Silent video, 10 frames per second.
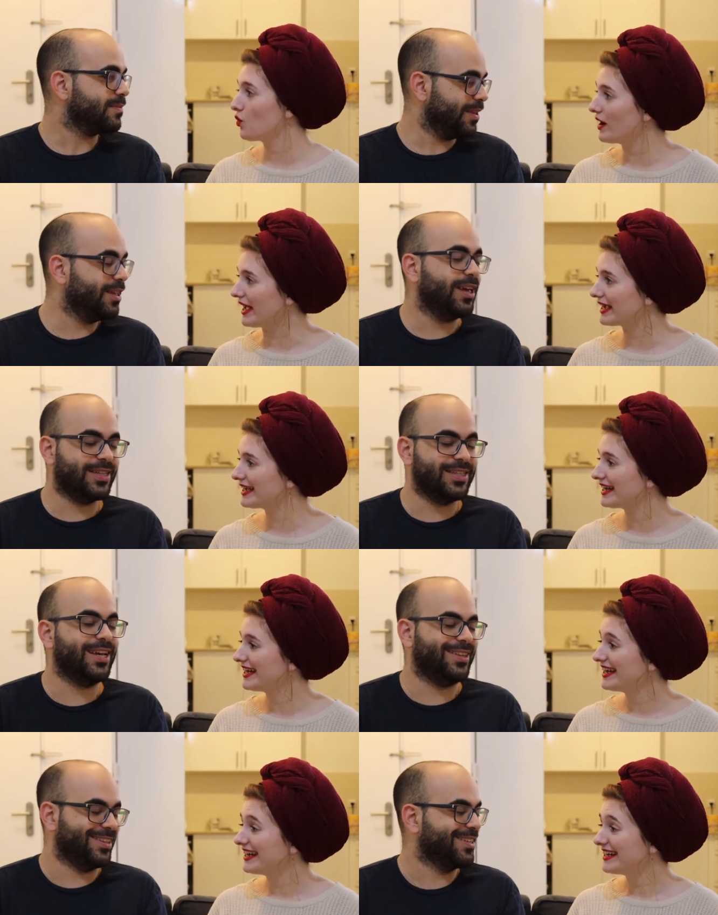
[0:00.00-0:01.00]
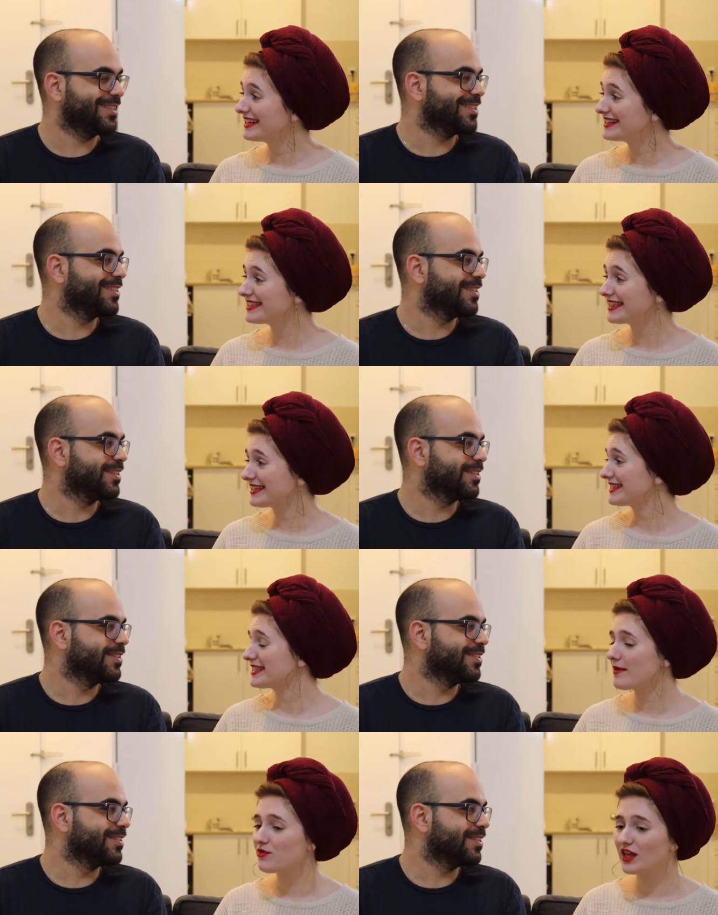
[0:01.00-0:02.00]
Speaker 1: quick. Exactly.
Speaker 2: And it's like the
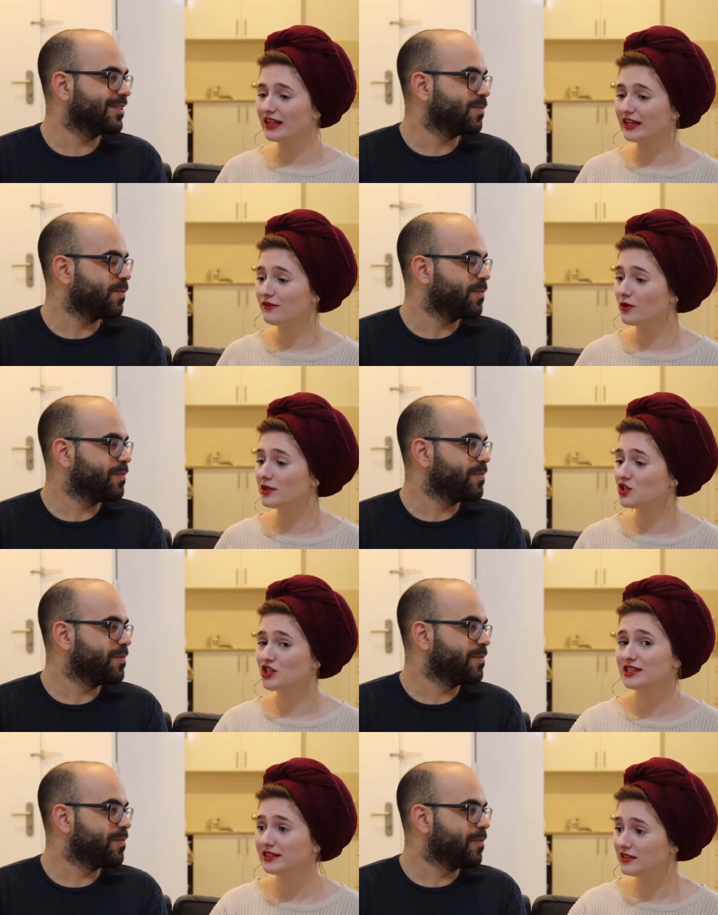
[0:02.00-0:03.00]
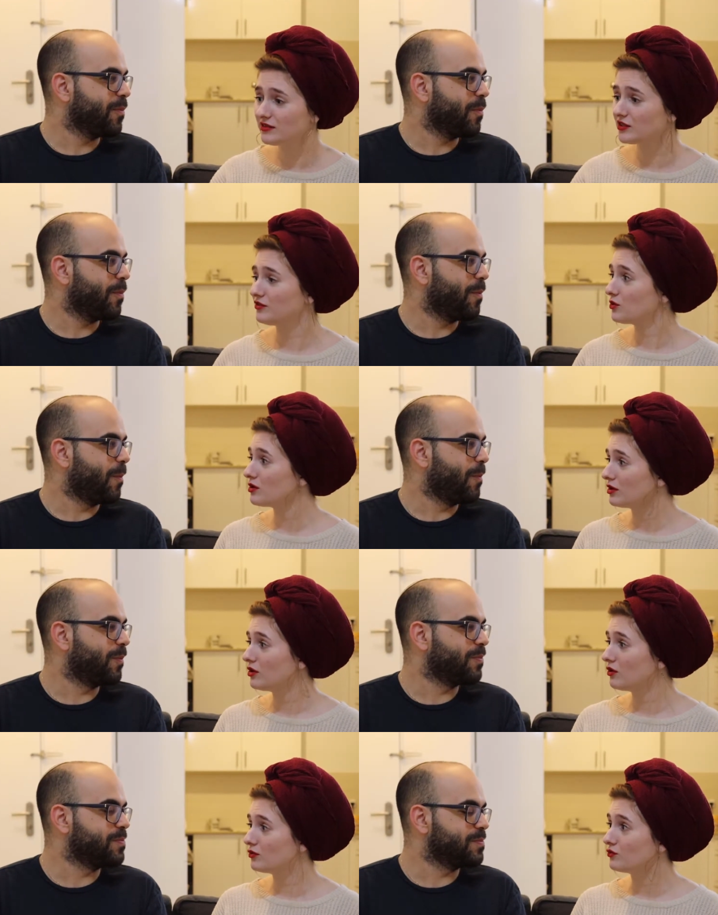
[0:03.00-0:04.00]
same thing. Like if you were to just leave your phone
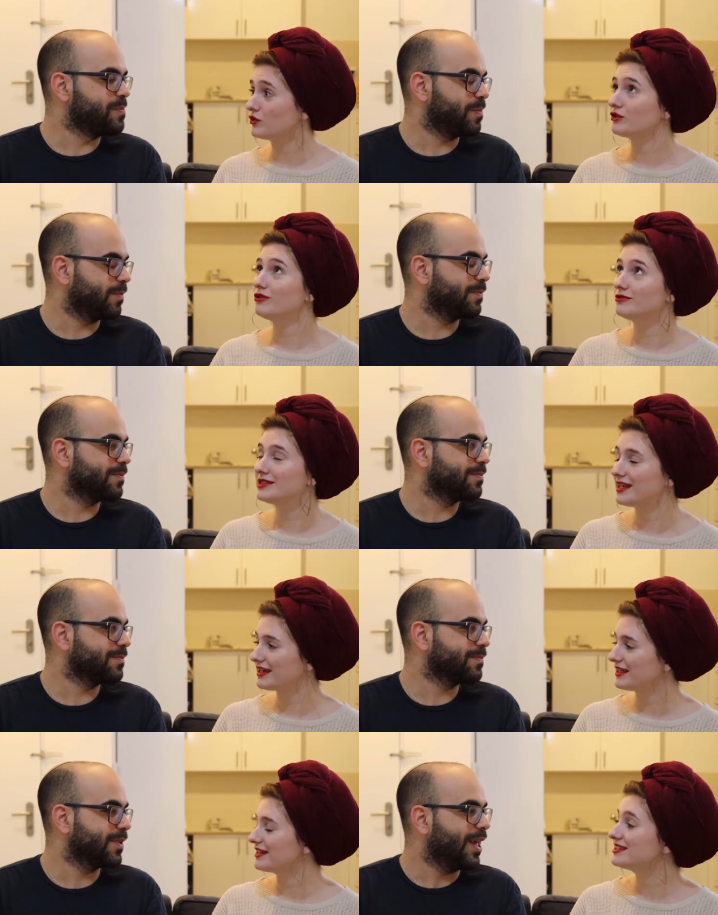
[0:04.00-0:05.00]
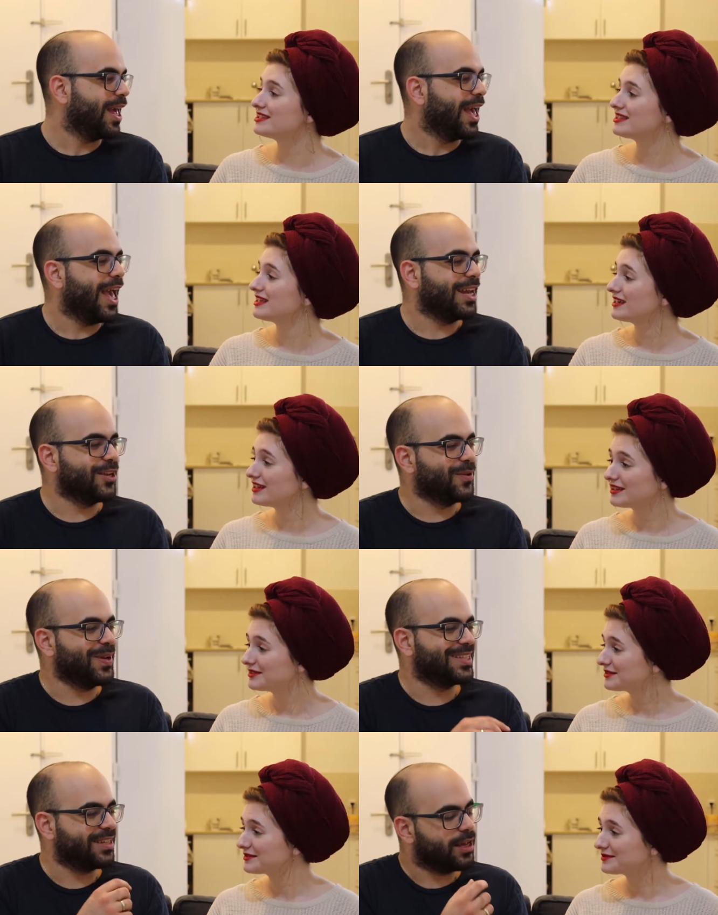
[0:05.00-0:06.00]
alone for 2 seconds.
Speaker 1: And you know,
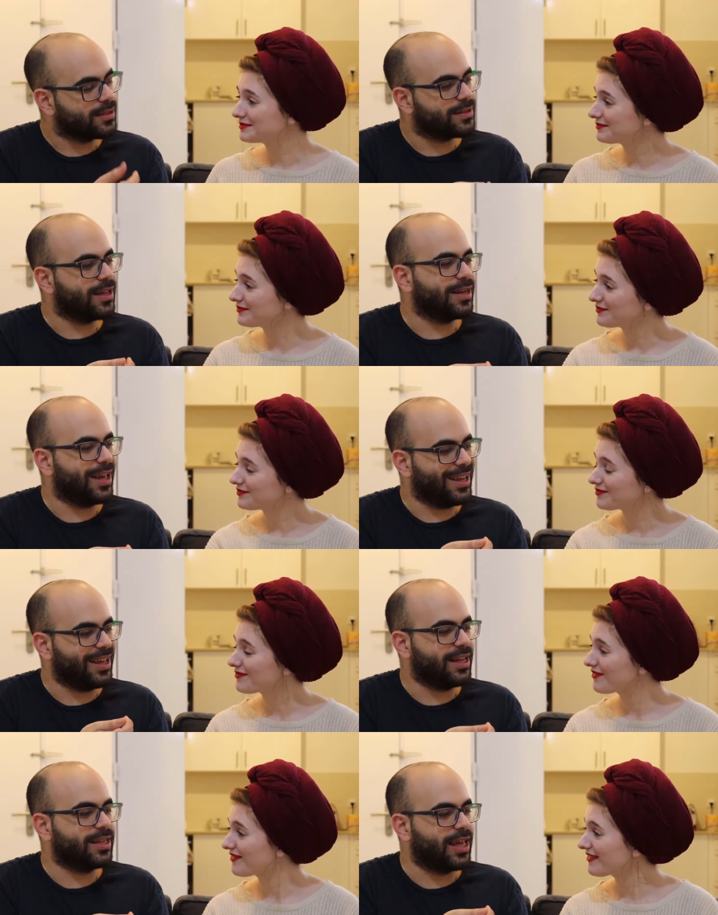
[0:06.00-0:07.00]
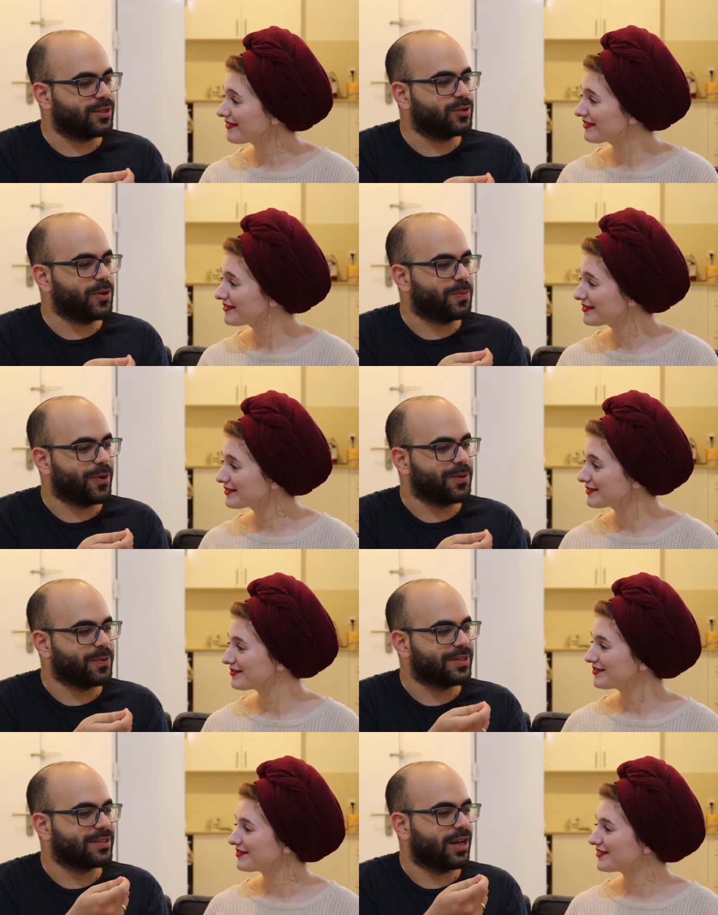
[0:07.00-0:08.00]
it gets to a point where
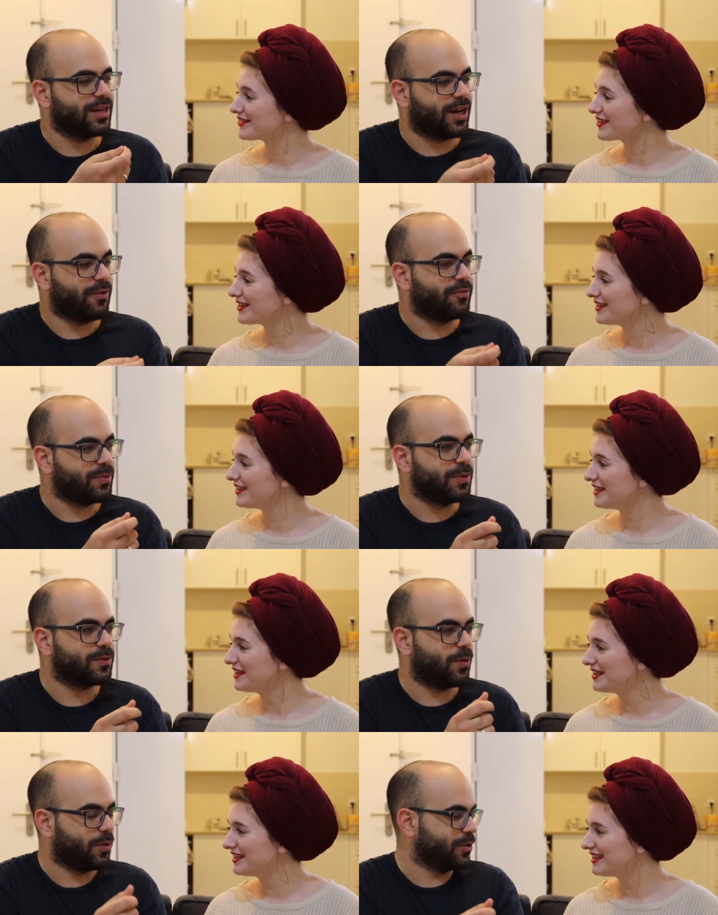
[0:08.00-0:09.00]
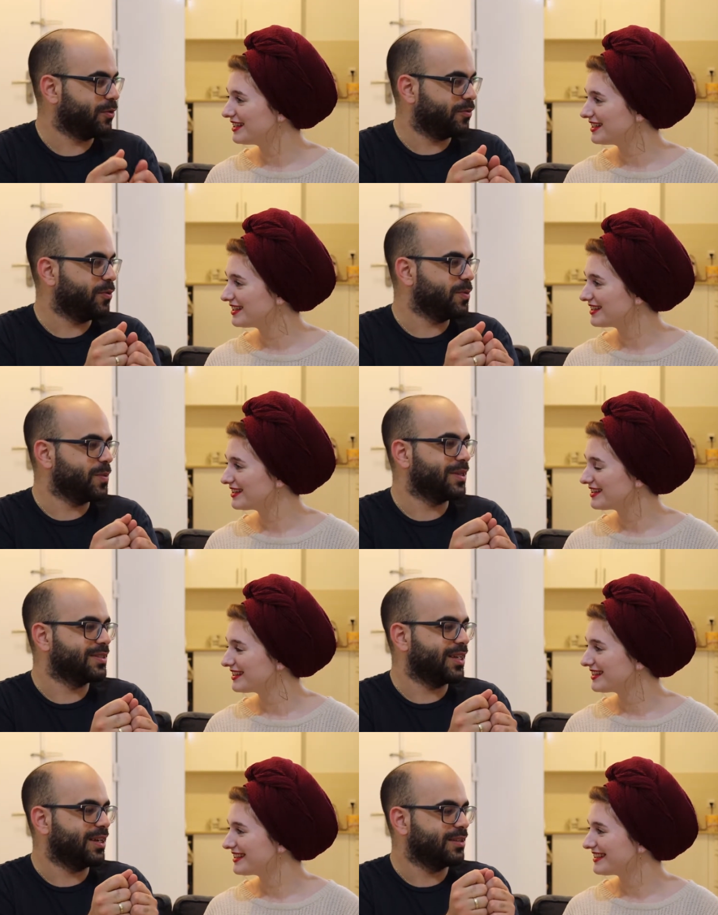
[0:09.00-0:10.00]
it's uncomfortable to hold your phone when it's
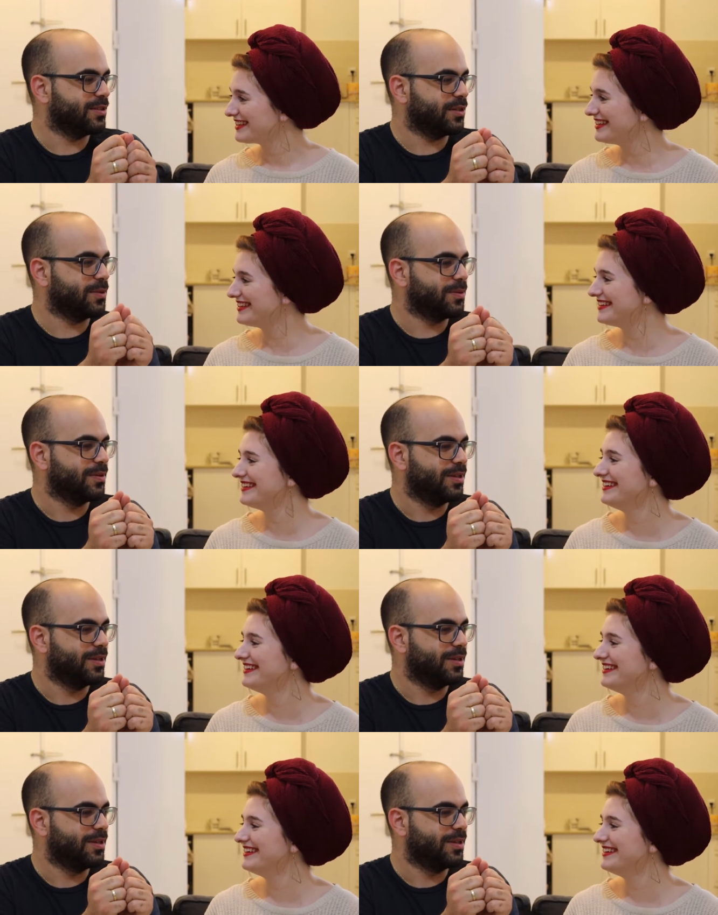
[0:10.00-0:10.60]
like so